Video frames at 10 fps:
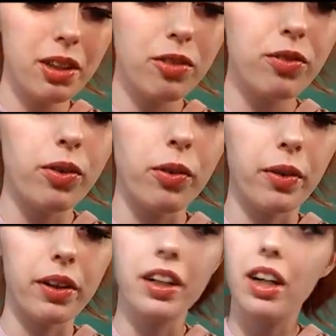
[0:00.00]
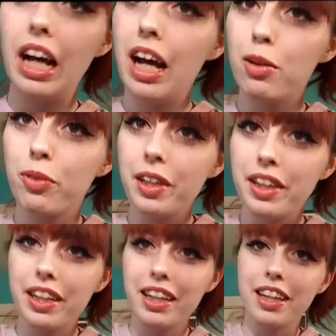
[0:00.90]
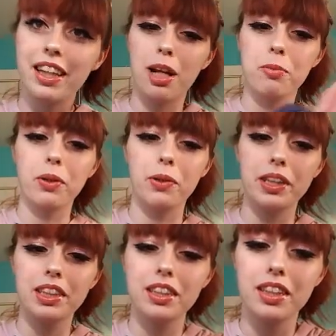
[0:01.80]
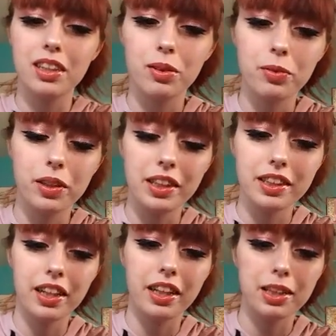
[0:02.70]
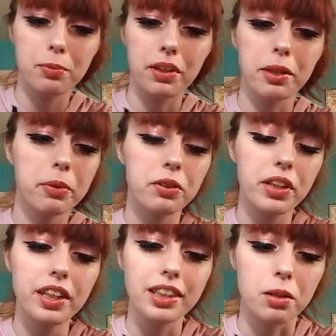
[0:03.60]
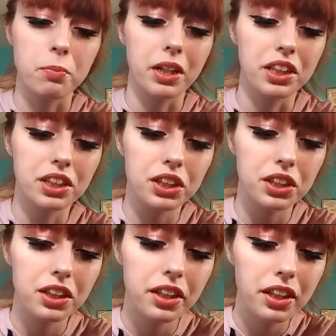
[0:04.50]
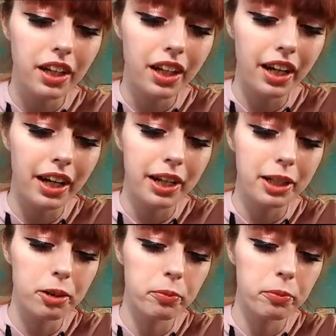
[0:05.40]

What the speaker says: for everything that I'm going to need for this cosplay, which really isn't much. I